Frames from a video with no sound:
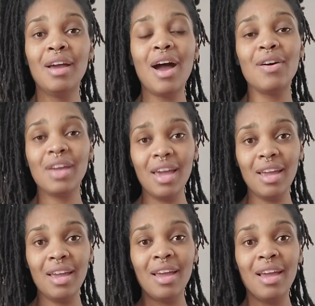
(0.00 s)

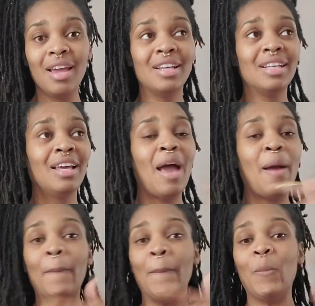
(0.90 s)
Okay.
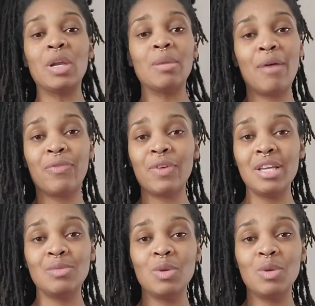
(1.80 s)
One of my friends,